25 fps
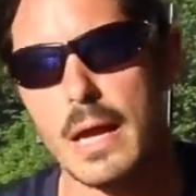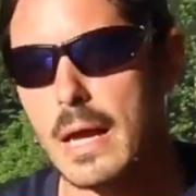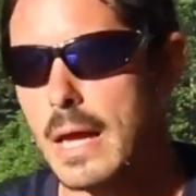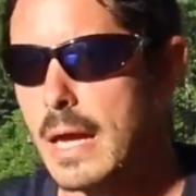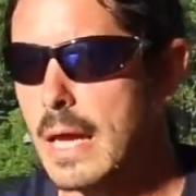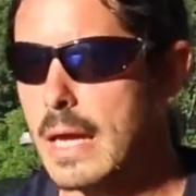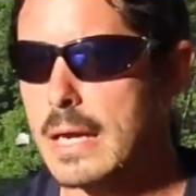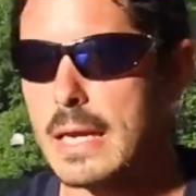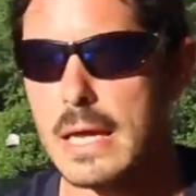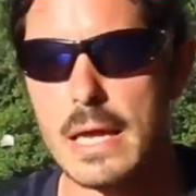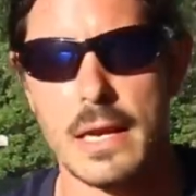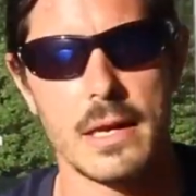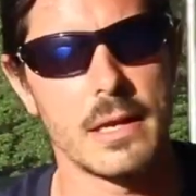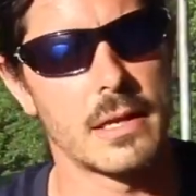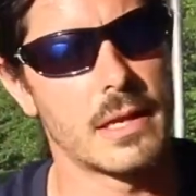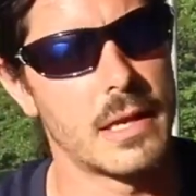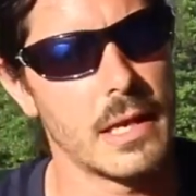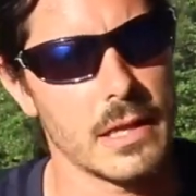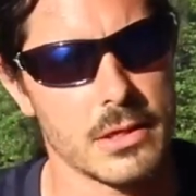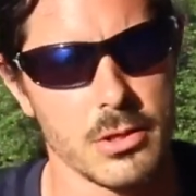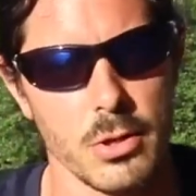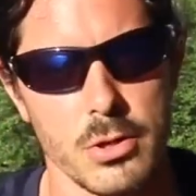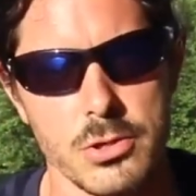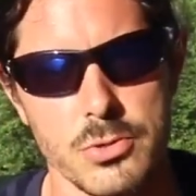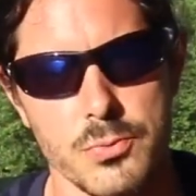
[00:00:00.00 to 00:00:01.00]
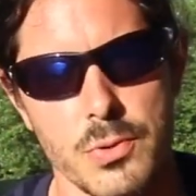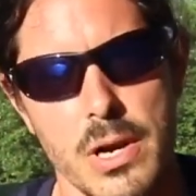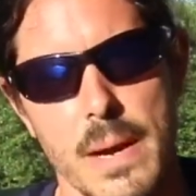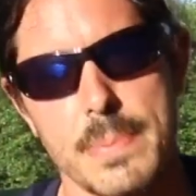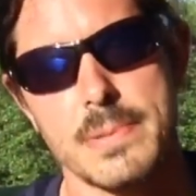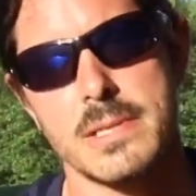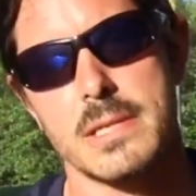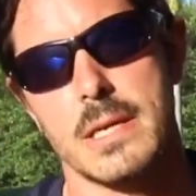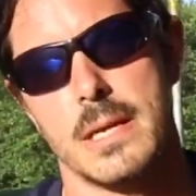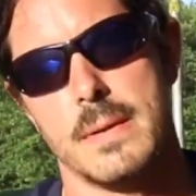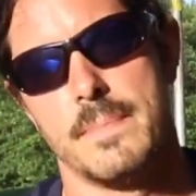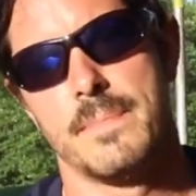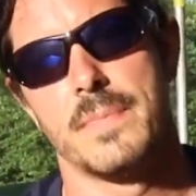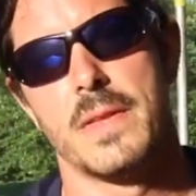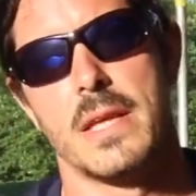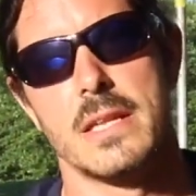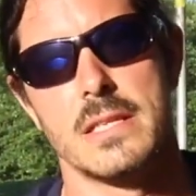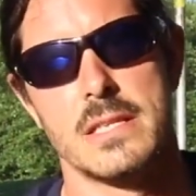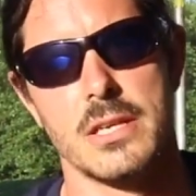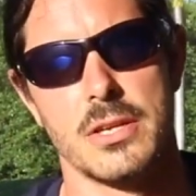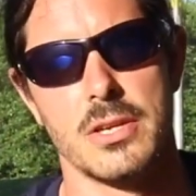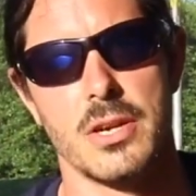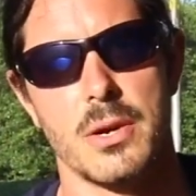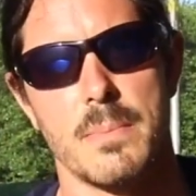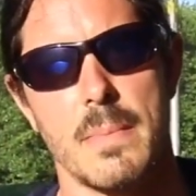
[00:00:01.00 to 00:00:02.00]
and then get those reps in
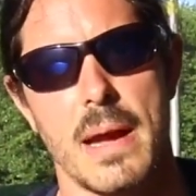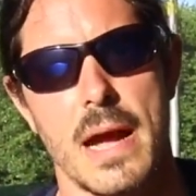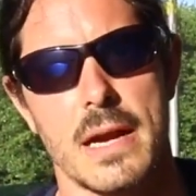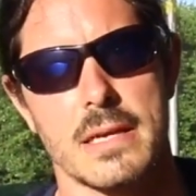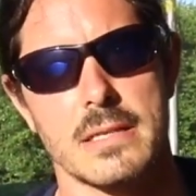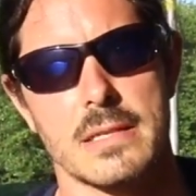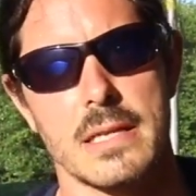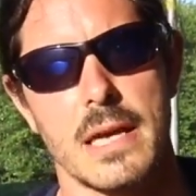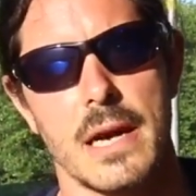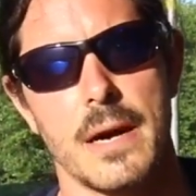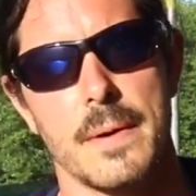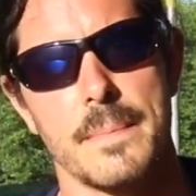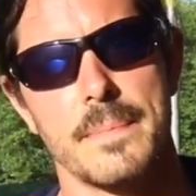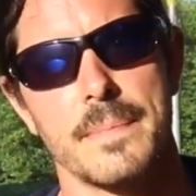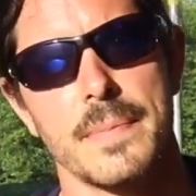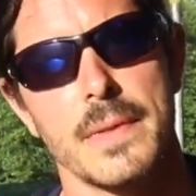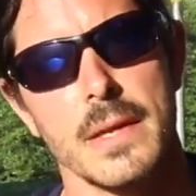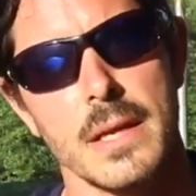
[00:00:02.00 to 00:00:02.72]
until you're maxed out.